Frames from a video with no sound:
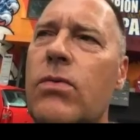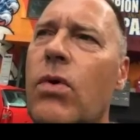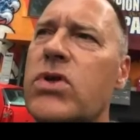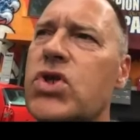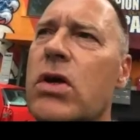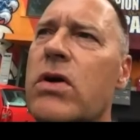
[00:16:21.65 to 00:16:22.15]
It
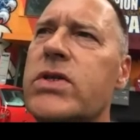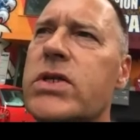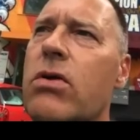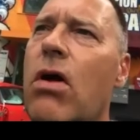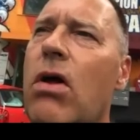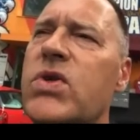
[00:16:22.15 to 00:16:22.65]
was
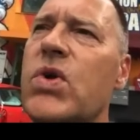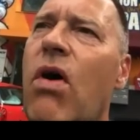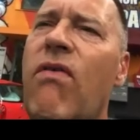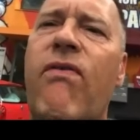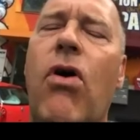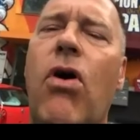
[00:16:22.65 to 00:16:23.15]
just also
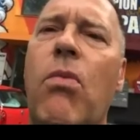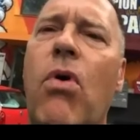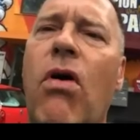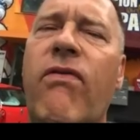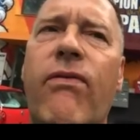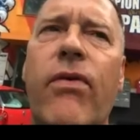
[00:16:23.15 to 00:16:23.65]
a form
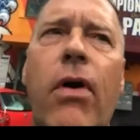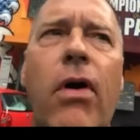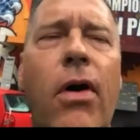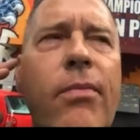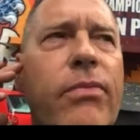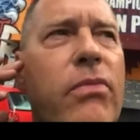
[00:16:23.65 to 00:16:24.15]
of
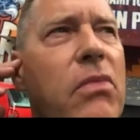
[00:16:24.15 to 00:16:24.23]
uh,